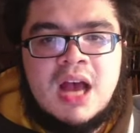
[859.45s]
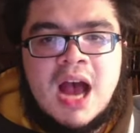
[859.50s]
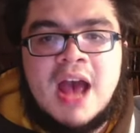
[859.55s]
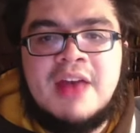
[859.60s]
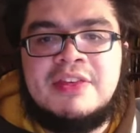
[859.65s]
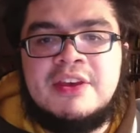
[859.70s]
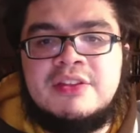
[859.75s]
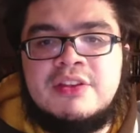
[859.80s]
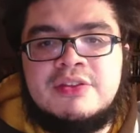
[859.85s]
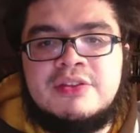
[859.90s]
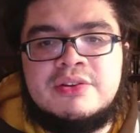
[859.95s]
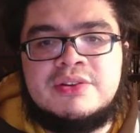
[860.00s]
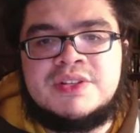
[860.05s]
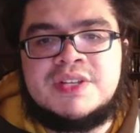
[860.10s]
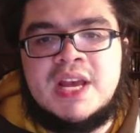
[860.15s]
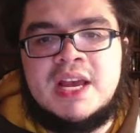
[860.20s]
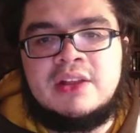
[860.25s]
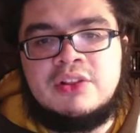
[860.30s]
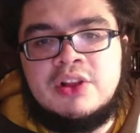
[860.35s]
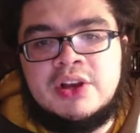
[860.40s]
I think that they're
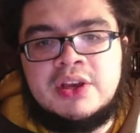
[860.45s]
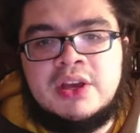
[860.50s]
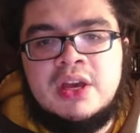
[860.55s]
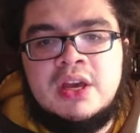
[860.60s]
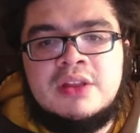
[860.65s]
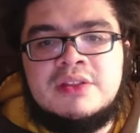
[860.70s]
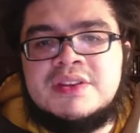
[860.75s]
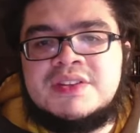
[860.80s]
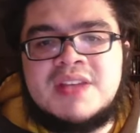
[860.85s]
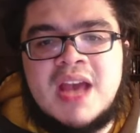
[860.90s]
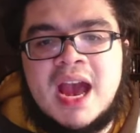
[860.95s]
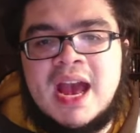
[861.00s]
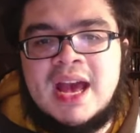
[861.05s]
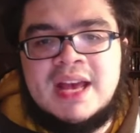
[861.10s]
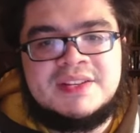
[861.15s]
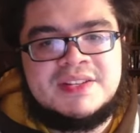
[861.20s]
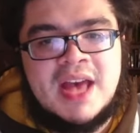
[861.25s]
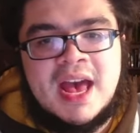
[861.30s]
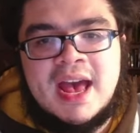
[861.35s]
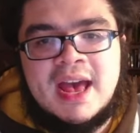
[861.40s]
saying, look, this guy
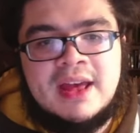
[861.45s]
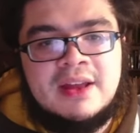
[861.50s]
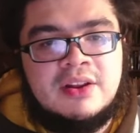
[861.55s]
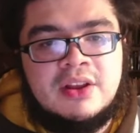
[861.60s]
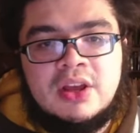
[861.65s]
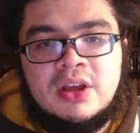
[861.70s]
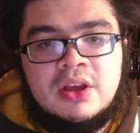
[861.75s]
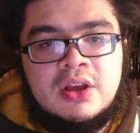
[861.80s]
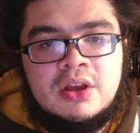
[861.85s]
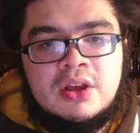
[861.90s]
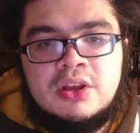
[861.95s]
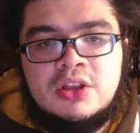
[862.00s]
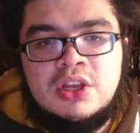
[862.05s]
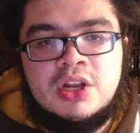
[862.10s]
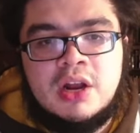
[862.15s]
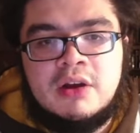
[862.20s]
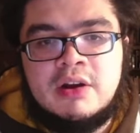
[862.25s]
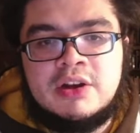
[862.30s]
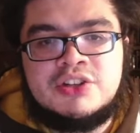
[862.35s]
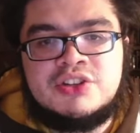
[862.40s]
has had, you
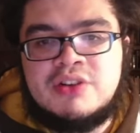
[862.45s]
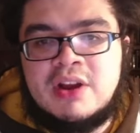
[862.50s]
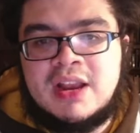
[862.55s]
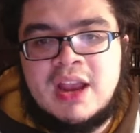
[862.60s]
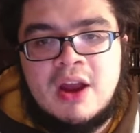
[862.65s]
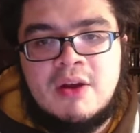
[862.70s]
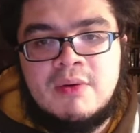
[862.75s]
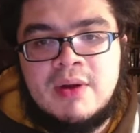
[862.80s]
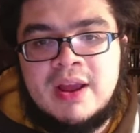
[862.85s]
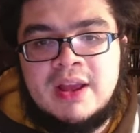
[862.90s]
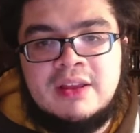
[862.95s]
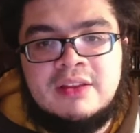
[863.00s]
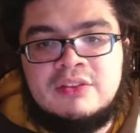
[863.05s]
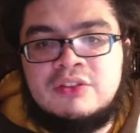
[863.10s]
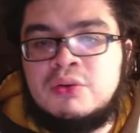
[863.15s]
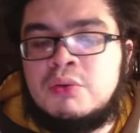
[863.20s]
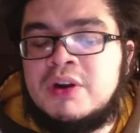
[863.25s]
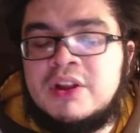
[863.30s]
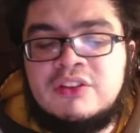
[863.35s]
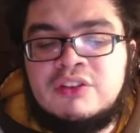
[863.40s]
know, a strikeout
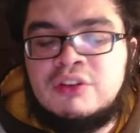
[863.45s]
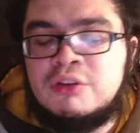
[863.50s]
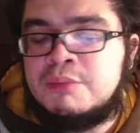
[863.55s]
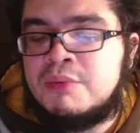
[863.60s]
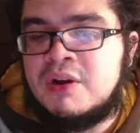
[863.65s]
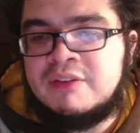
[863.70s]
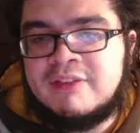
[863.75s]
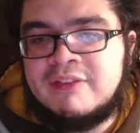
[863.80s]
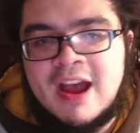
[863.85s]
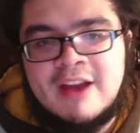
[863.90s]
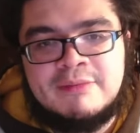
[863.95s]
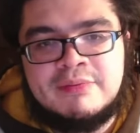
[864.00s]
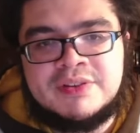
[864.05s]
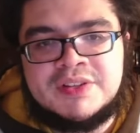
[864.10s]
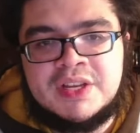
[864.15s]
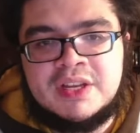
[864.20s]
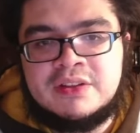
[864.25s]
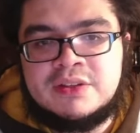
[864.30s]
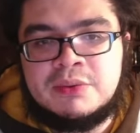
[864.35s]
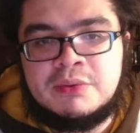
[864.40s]
rate 22.5% in
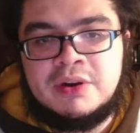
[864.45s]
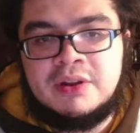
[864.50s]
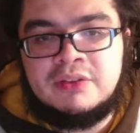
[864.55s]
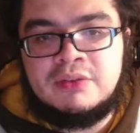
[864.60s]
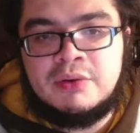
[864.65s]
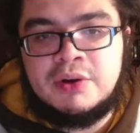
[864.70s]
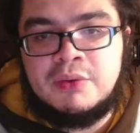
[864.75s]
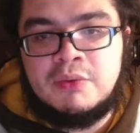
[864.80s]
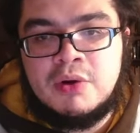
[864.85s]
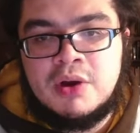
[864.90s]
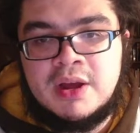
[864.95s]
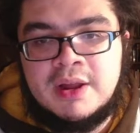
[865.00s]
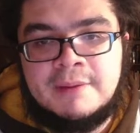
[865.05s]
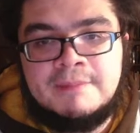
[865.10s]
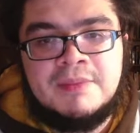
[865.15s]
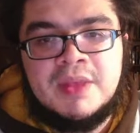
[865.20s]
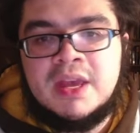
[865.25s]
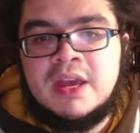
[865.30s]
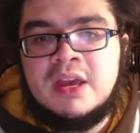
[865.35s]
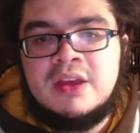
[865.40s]

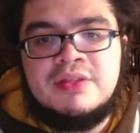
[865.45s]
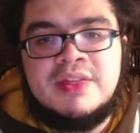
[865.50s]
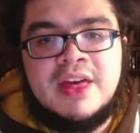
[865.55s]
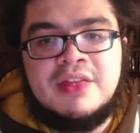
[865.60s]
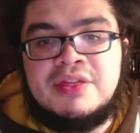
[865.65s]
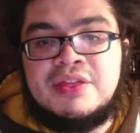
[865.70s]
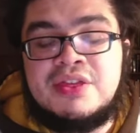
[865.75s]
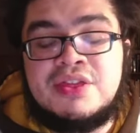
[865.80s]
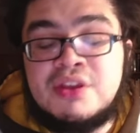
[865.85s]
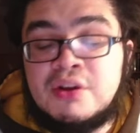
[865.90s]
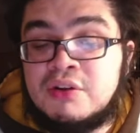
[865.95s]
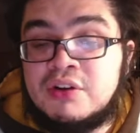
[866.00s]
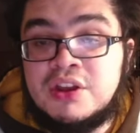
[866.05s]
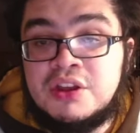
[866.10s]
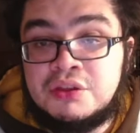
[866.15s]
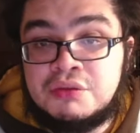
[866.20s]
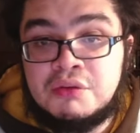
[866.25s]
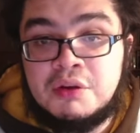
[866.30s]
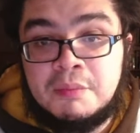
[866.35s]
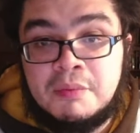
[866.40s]
2021, then
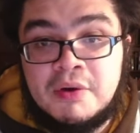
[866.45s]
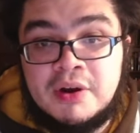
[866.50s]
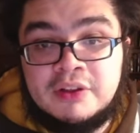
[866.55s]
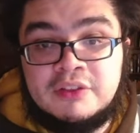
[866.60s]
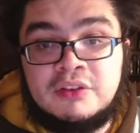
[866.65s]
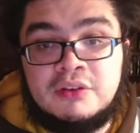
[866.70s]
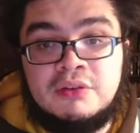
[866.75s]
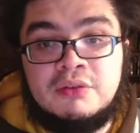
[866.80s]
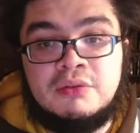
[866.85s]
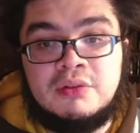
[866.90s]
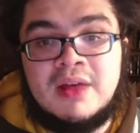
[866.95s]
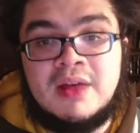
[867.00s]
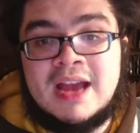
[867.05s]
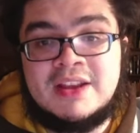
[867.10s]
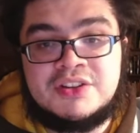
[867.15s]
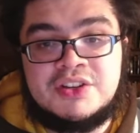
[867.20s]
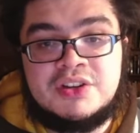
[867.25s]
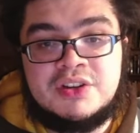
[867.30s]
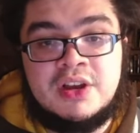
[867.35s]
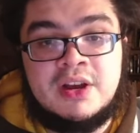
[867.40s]
33.2
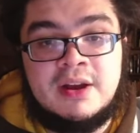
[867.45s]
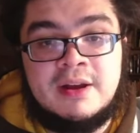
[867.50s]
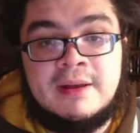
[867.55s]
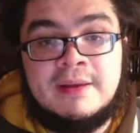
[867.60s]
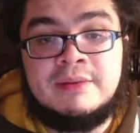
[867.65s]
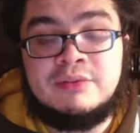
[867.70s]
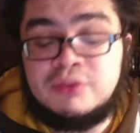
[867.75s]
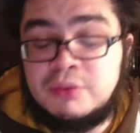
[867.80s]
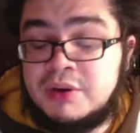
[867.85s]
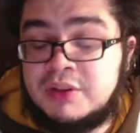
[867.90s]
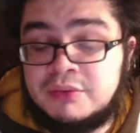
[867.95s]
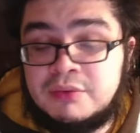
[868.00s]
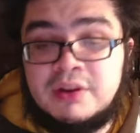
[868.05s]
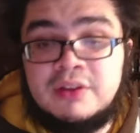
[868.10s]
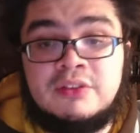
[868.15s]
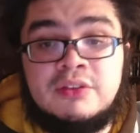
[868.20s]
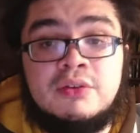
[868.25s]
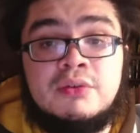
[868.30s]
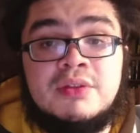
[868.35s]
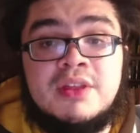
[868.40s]
last in
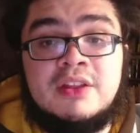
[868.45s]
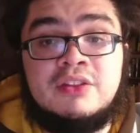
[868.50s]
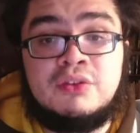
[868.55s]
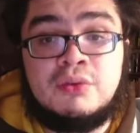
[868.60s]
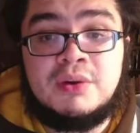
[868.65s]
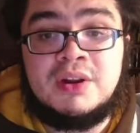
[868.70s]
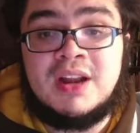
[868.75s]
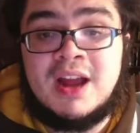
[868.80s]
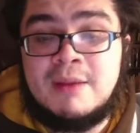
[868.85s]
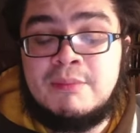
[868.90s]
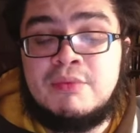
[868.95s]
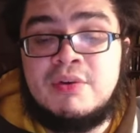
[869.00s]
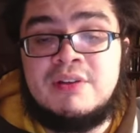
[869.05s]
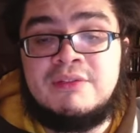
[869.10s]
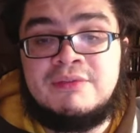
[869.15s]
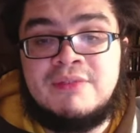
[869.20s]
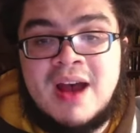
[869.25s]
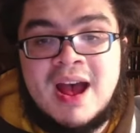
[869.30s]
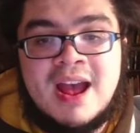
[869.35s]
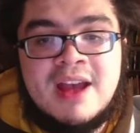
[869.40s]
2022, and then
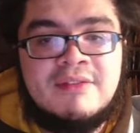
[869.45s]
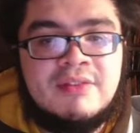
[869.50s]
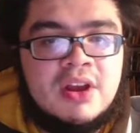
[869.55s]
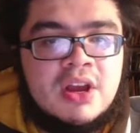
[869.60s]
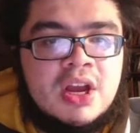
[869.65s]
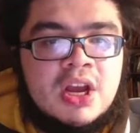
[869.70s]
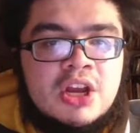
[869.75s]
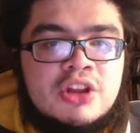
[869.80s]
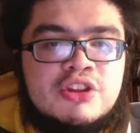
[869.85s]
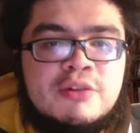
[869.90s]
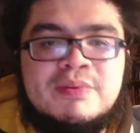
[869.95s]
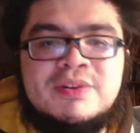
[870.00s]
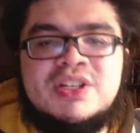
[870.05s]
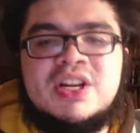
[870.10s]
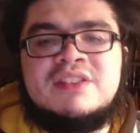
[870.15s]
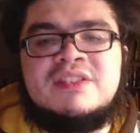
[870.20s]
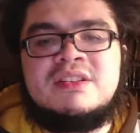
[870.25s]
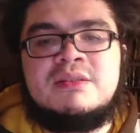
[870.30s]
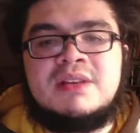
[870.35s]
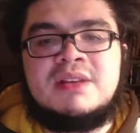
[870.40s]
29.5. They're
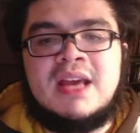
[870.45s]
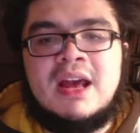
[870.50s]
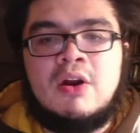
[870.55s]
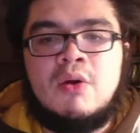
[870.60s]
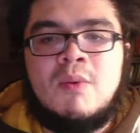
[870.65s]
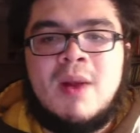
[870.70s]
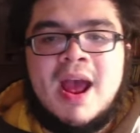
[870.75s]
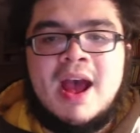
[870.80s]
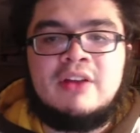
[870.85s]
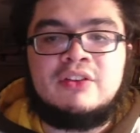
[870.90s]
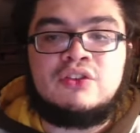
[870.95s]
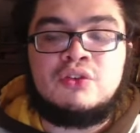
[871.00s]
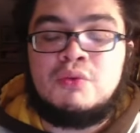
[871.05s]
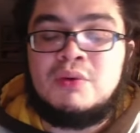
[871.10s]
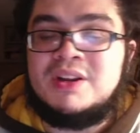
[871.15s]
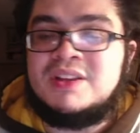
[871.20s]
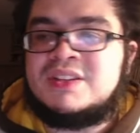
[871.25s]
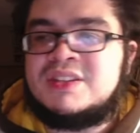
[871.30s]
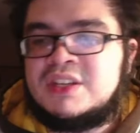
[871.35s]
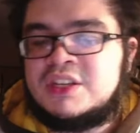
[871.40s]
projecting him to get around
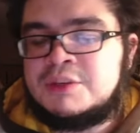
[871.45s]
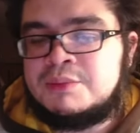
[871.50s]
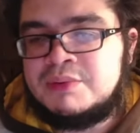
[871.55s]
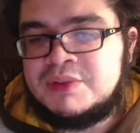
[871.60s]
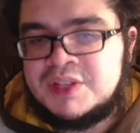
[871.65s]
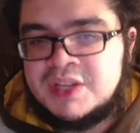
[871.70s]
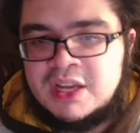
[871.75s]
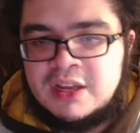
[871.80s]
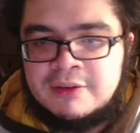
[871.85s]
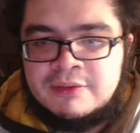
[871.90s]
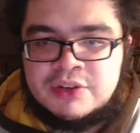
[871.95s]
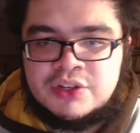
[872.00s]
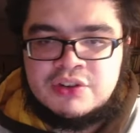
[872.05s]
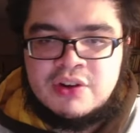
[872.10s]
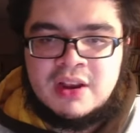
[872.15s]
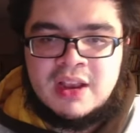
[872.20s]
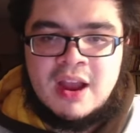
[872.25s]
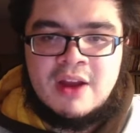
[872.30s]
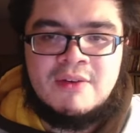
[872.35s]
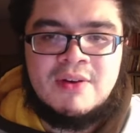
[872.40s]
26% of a
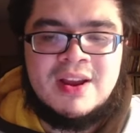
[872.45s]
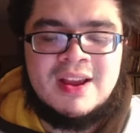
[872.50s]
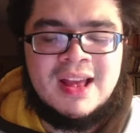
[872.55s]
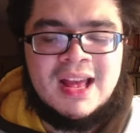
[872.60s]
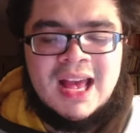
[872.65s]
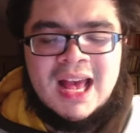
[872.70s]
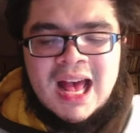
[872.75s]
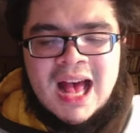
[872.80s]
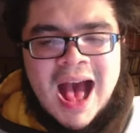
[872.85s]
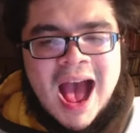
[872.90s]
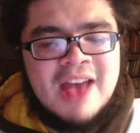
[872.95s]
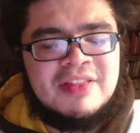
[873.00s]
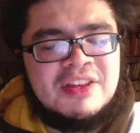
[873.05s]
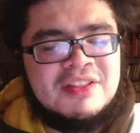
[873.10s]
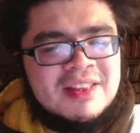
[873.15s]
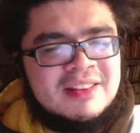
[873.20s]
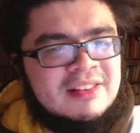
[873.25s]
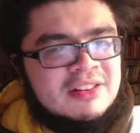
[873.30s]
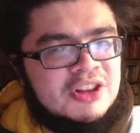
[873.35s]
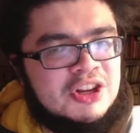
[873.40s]
strikeout rate. I
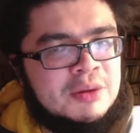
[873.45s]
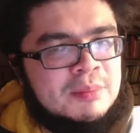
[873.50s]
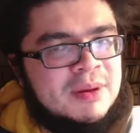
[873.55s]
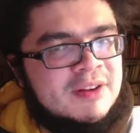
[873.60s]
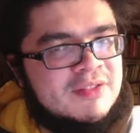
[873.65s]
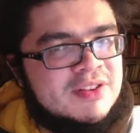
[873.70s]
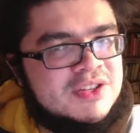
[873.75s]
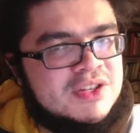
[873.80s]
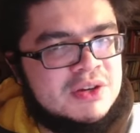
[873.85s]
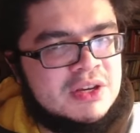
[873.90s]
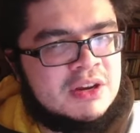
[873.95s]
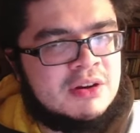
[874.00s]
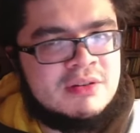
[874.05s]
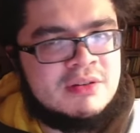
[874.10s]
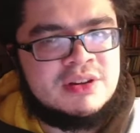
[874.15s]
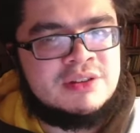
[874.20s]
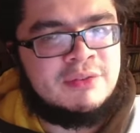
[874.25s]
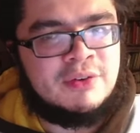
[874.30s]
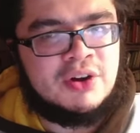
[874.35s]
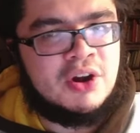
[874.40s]
think that's a little bit of a
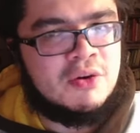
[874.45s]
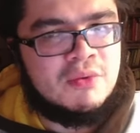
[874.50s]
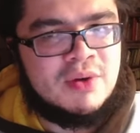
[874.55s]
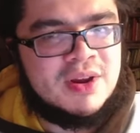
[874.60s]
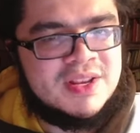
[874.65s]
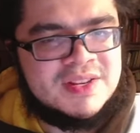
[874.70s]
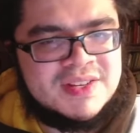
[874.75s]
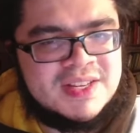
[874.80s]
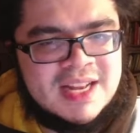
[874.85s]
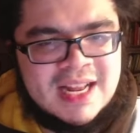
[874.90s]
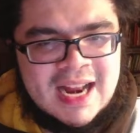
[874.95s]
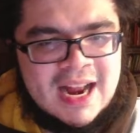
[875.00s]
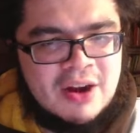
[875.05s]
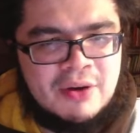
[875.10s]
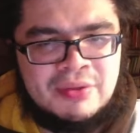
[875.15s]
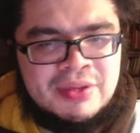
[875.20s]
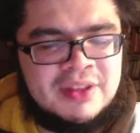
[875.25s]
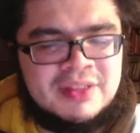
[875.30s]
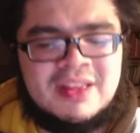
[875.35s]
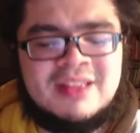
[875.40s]
decrease for no reason, and I
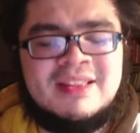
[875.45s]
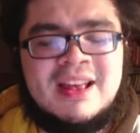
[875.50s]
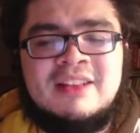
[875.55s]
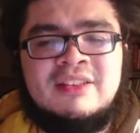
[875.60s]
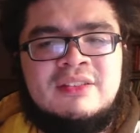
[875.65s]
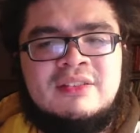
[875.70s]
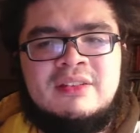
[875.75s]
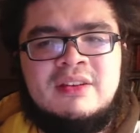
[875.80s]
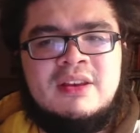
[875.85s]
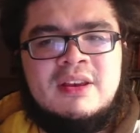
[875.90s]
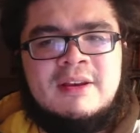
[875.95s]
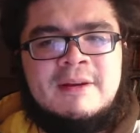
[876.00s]
don't think that that's